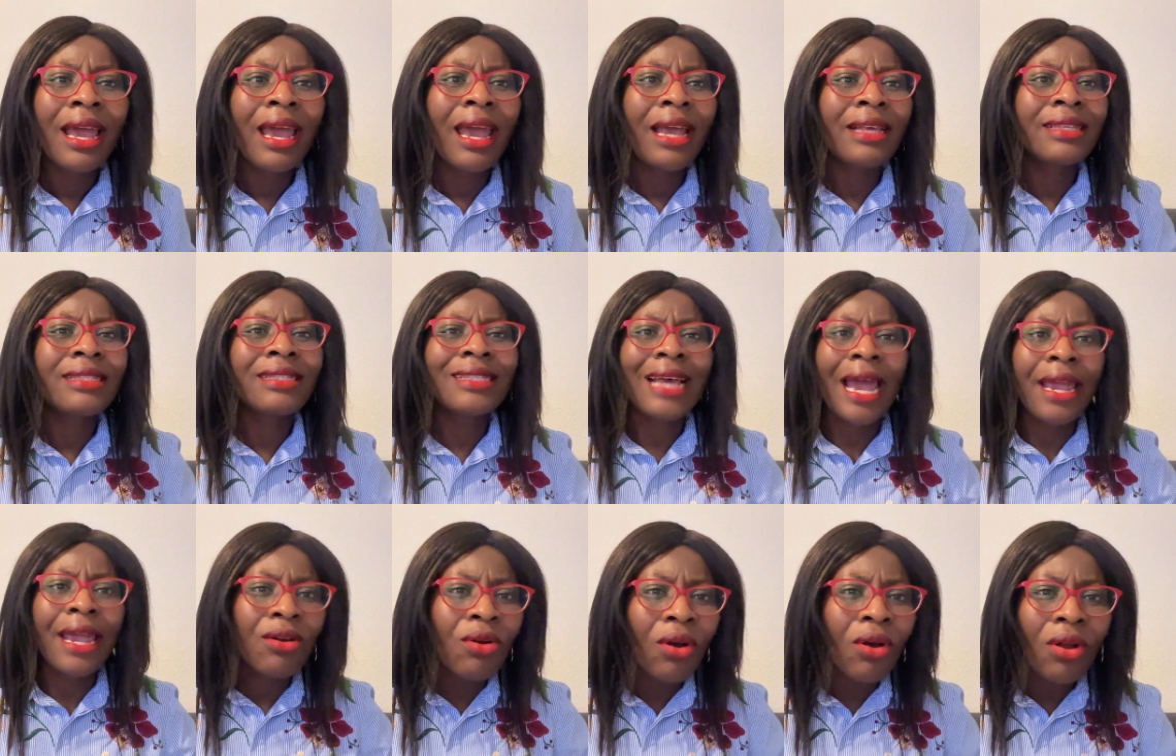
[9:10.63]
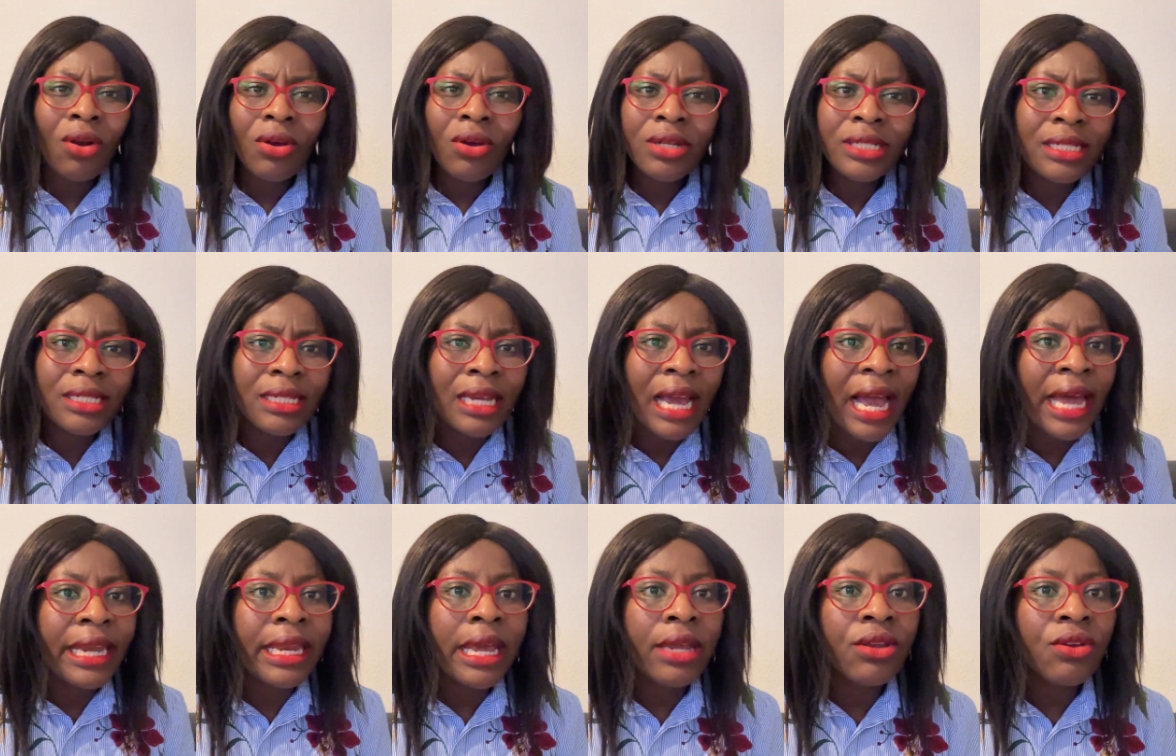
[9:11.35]
psychology
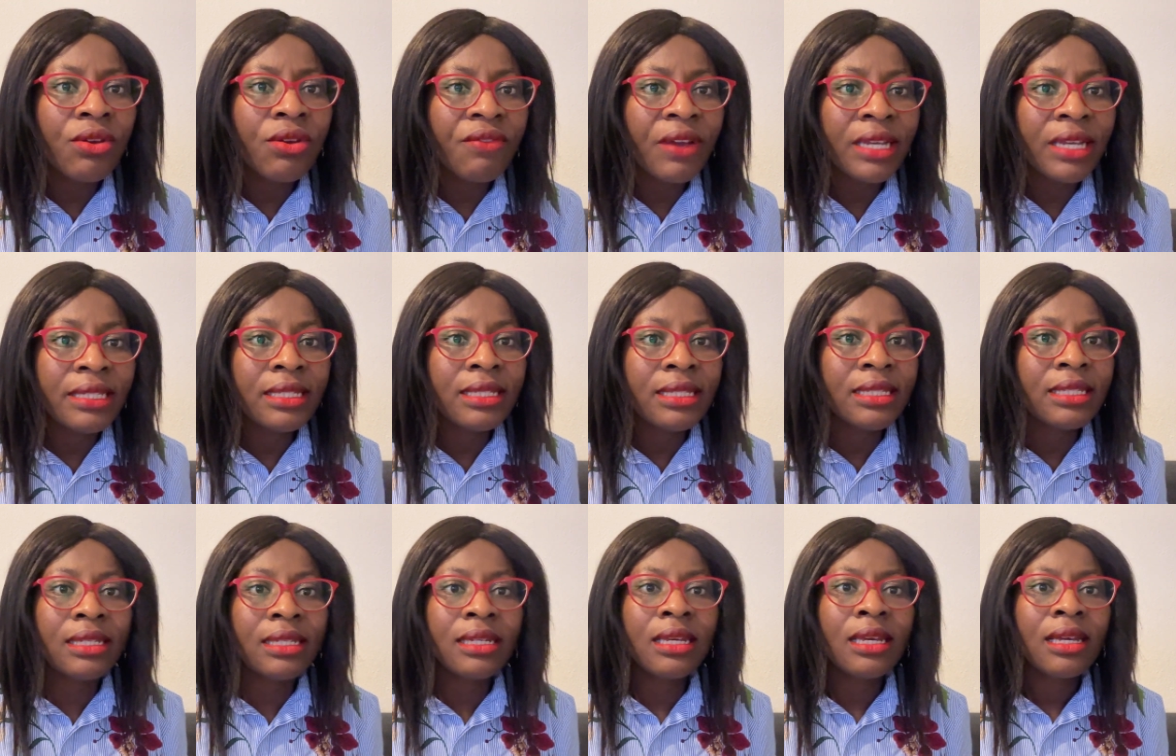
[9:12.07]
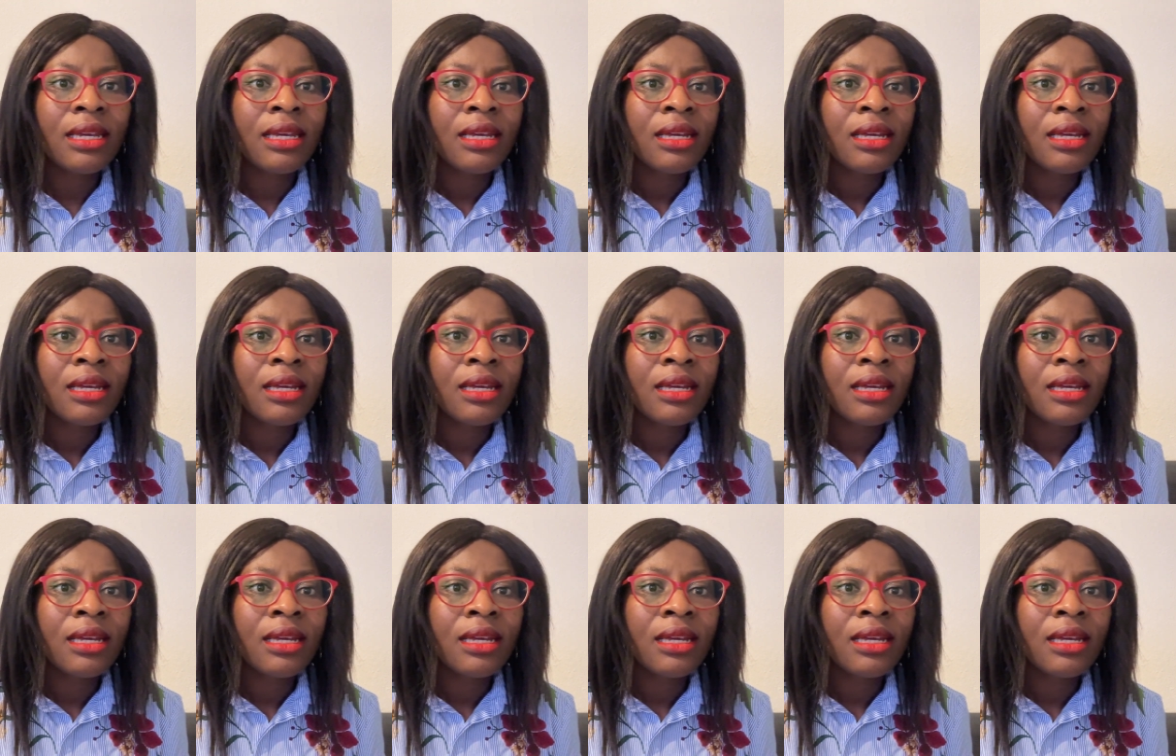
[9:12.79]
at the university.